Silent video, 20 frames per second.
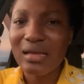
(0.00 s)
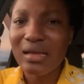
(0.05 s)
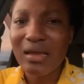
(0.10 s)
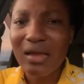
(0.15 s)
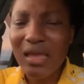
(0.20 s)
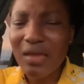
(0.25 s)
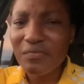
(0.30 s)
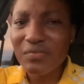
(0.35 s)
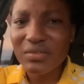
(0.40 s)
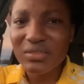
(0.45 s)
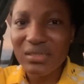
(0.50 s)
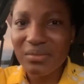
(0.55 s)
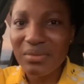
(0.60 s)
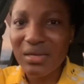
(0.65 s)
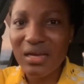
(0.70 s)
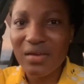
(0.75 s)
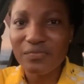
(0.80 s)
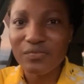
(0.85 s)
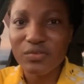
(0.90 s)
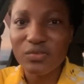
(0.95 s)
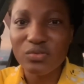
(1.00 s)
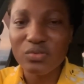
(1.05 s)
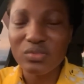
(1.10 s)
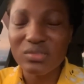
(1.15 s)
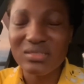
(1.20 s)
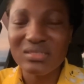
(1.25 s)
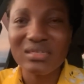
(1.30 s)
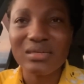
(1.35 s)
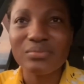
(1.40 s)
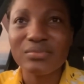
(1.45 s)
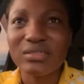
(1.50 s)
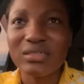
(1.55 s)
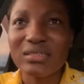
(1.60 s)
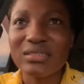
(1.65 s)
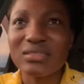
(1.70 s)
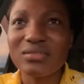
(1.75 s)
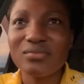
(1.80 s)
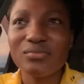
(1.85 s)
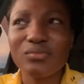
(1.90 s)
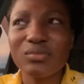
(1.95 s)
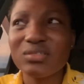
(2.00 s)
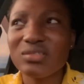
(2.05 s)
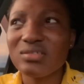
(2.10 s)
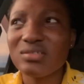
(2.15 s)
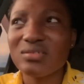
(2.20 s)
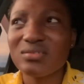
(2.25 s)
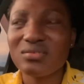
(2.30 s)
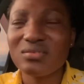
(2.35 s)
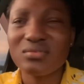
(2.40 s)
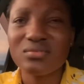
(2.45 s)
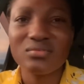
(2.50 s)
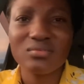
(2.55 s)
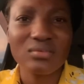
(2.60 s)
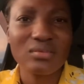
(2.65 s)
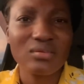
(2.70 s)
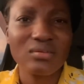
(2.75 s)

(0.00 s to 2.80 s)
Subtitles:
Every time I have to use Snapchat, which is